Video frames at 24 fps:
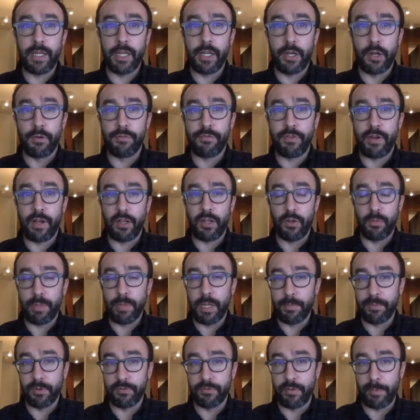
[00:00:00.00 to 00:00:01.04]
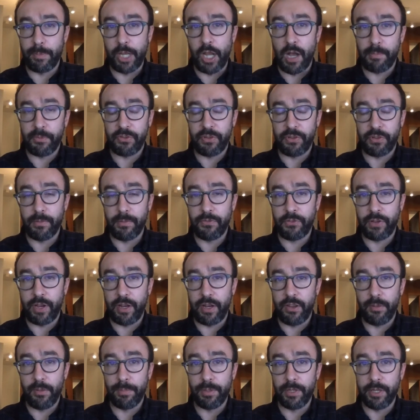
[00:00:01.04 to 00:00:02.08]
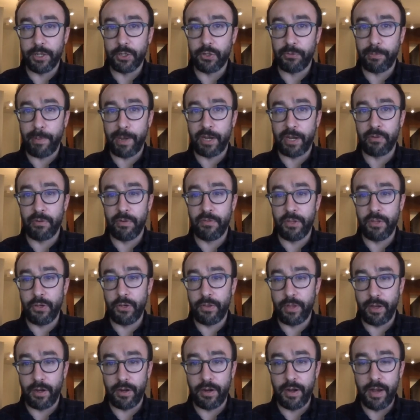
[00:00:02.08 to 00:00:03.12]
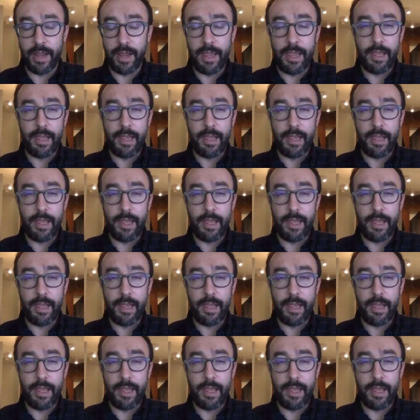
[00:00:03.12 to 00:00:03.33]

you know, follow people from the opposite side of the political spectrum of you that are